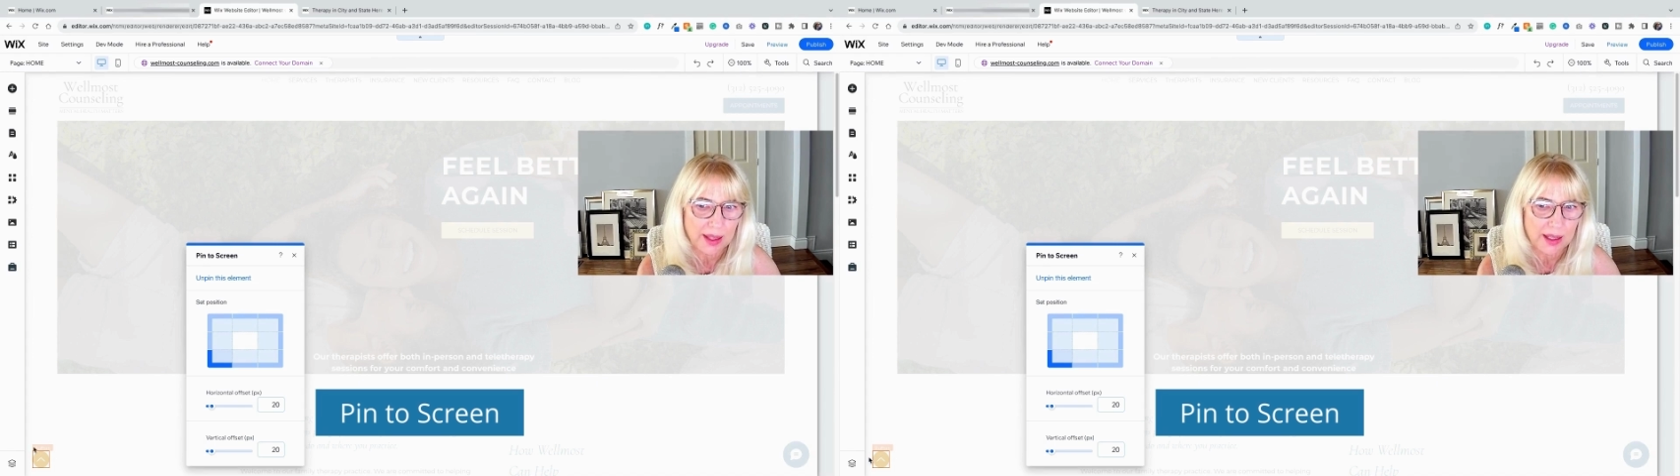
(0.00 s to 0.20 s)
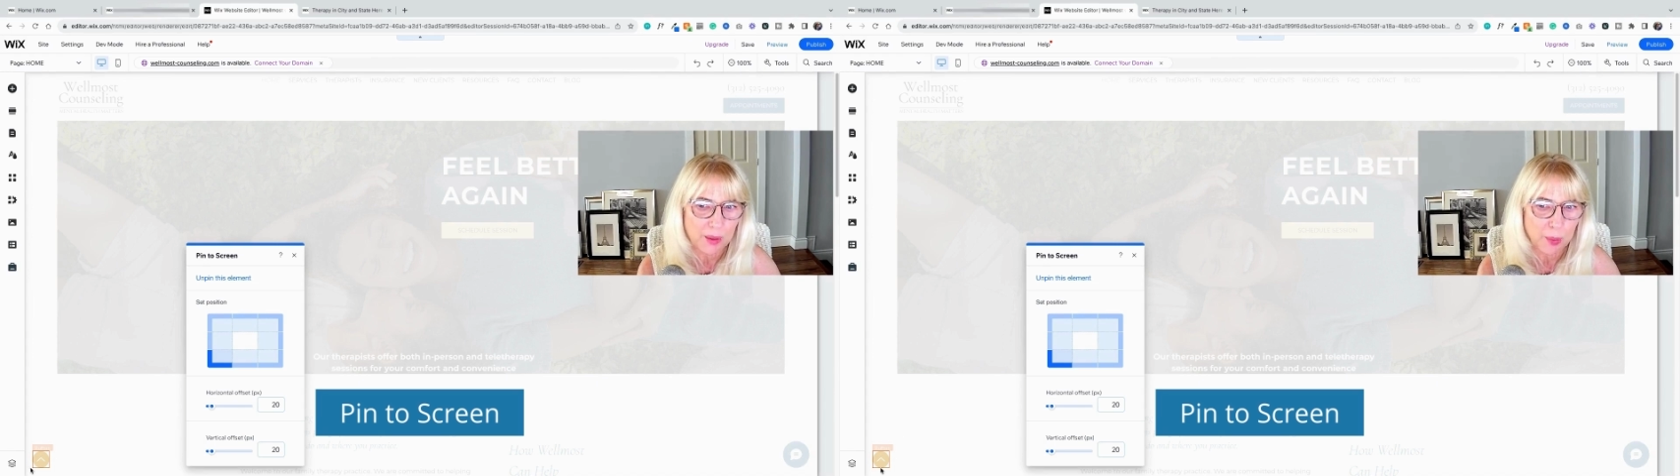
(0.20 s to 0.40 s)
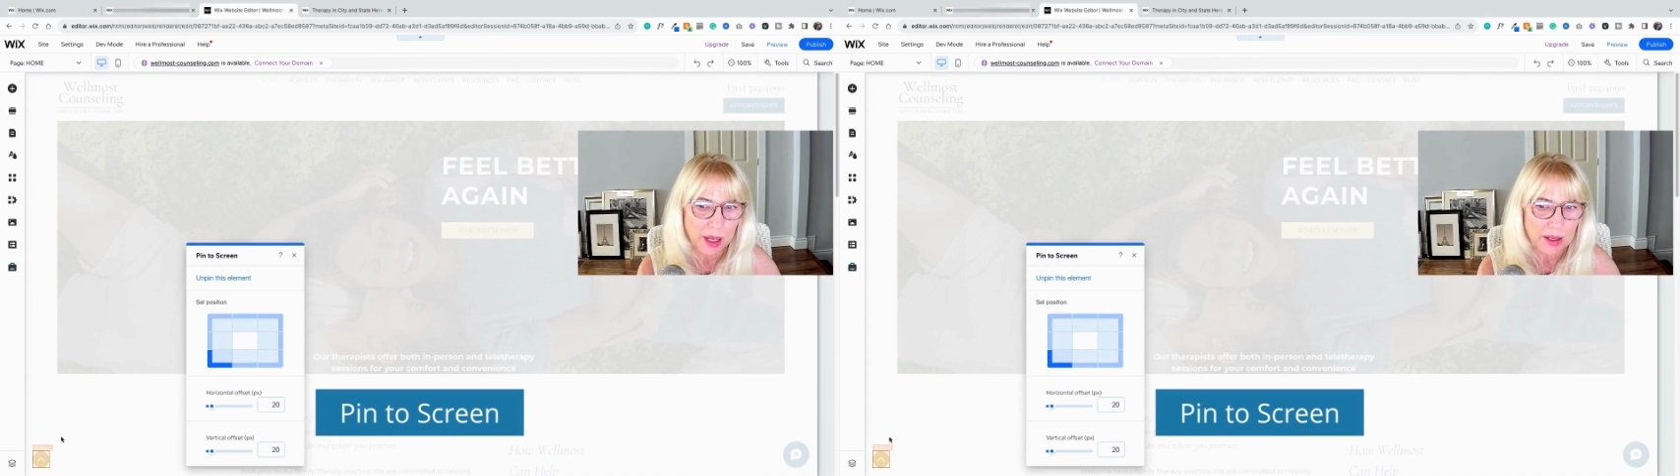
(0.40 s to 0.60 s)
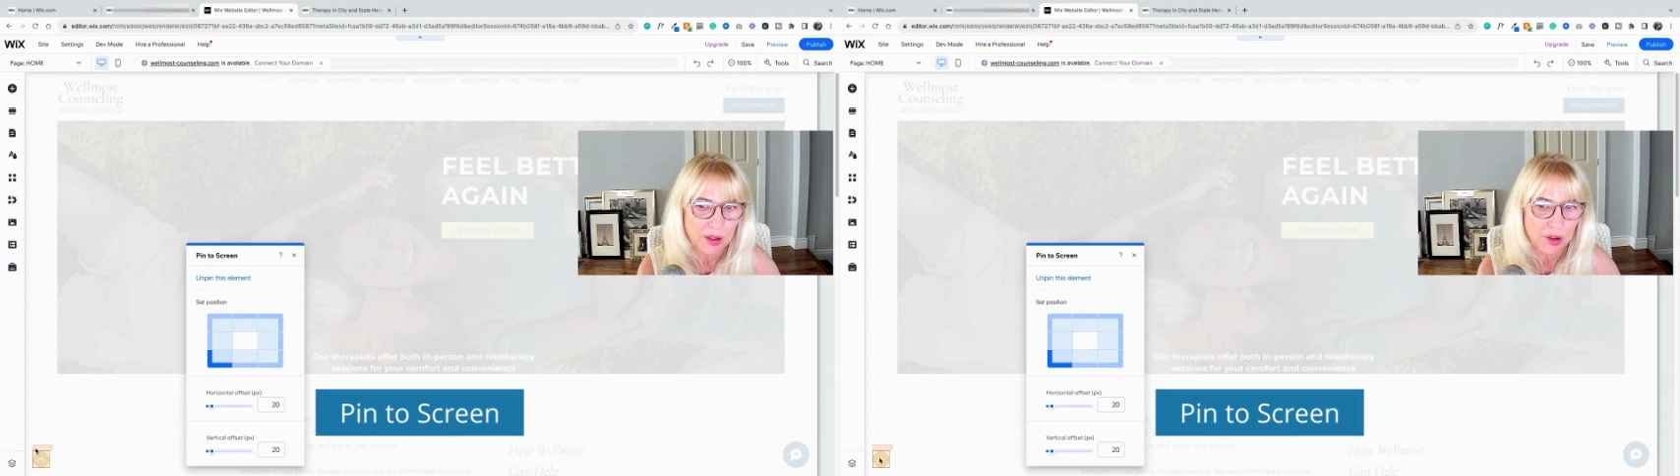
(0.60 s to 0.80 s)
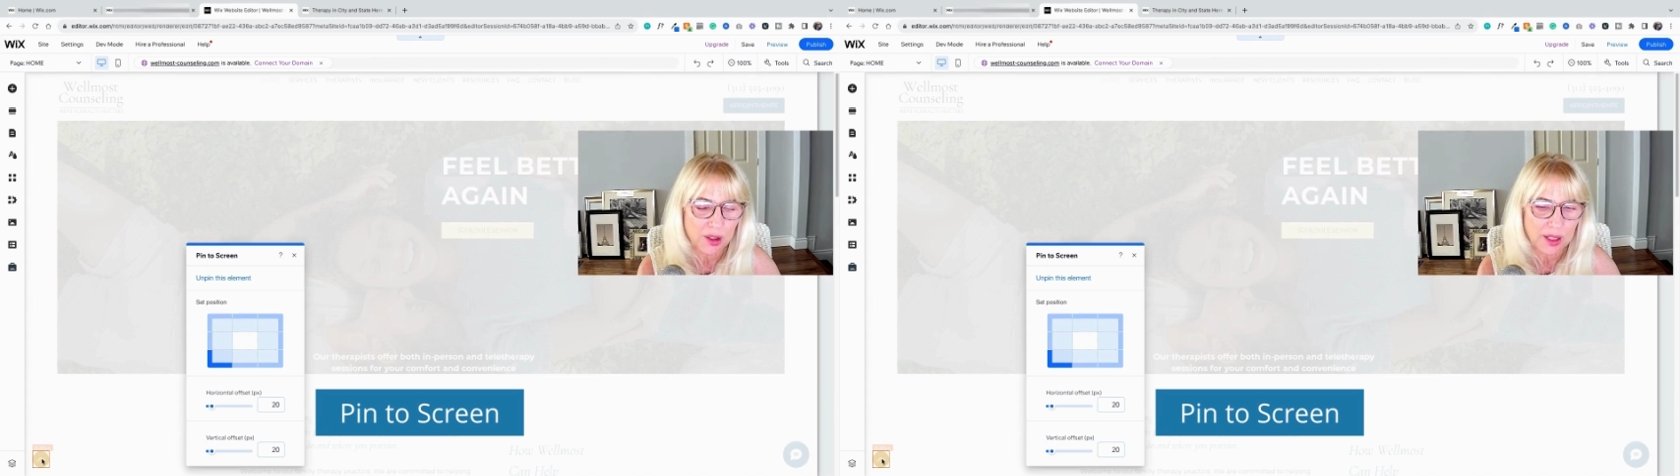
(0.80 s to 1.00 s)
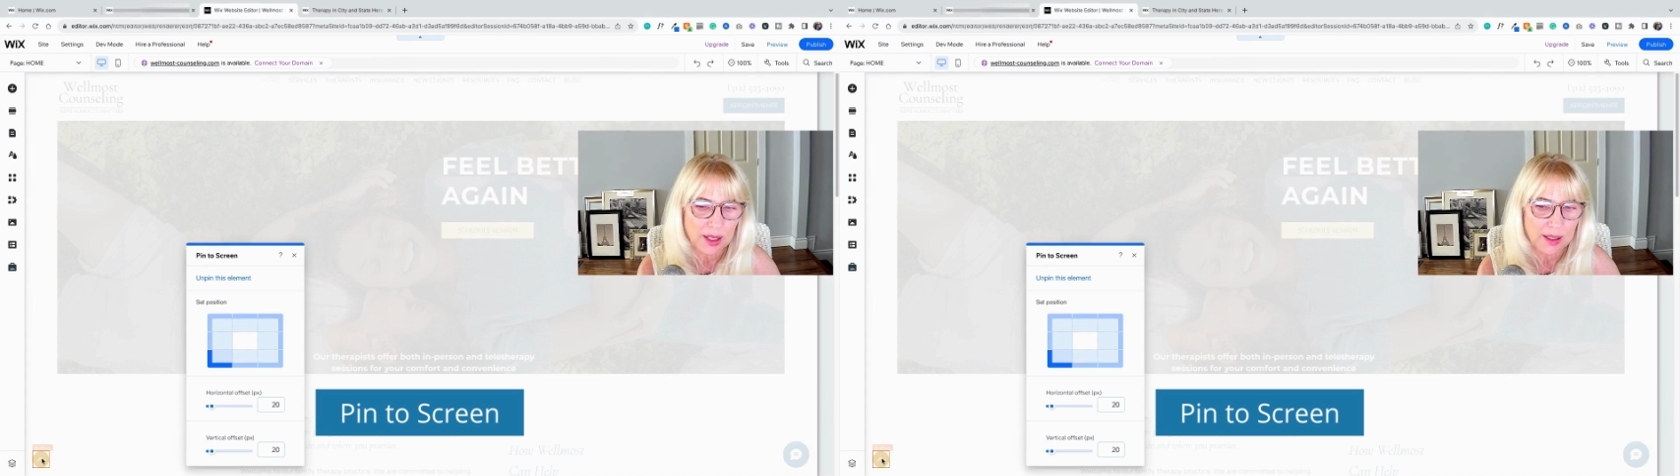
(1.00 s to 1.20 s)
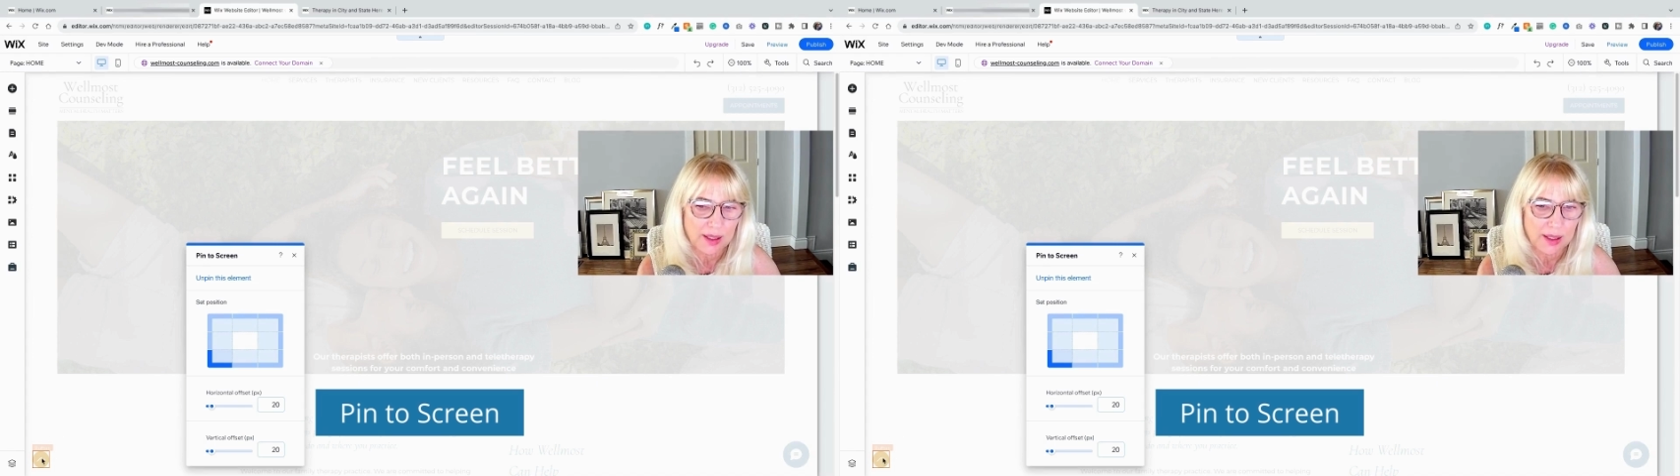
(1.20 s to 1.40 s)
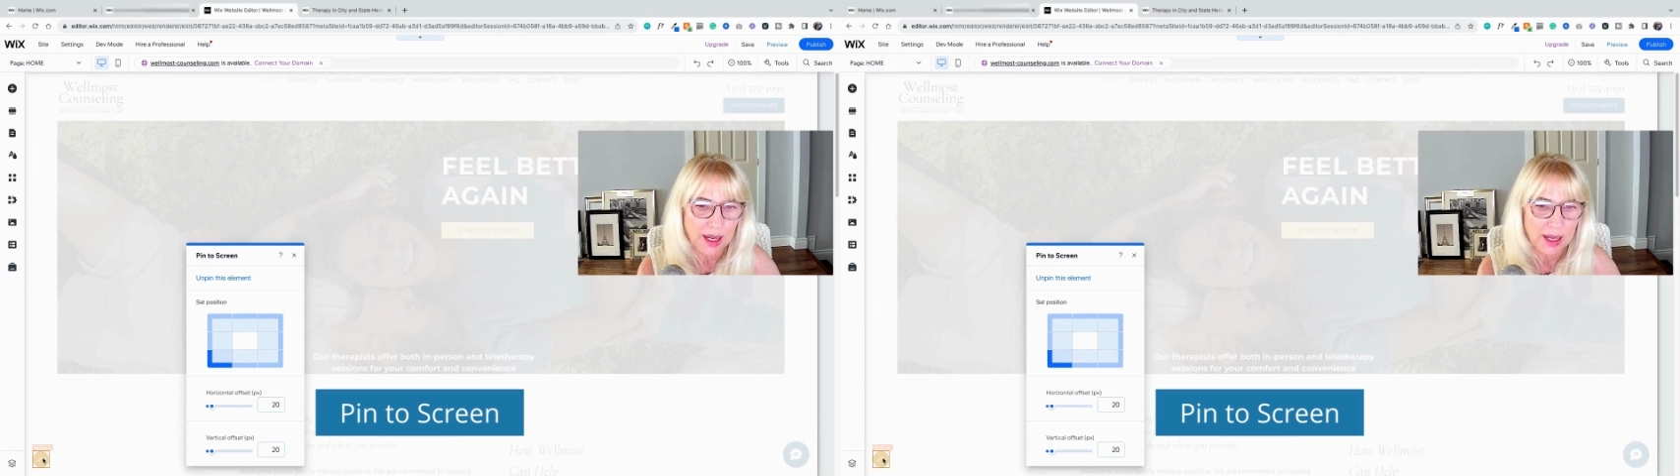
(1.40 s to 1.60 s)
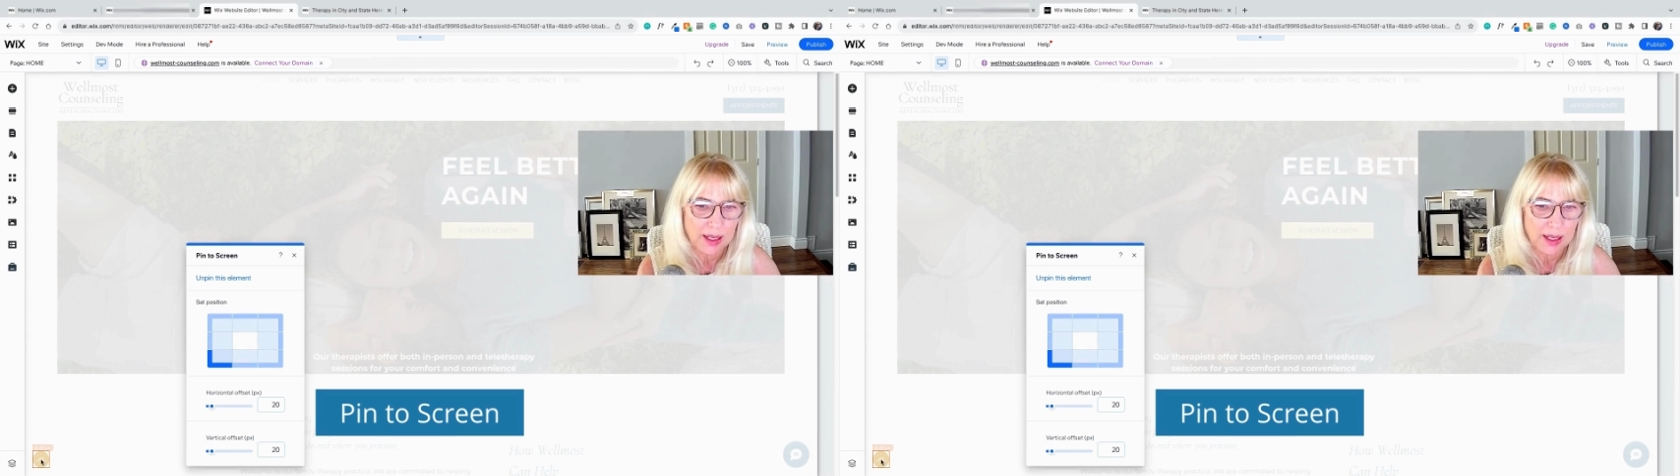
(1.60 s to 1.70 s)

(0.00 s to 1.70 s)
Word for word: this button is just going to stay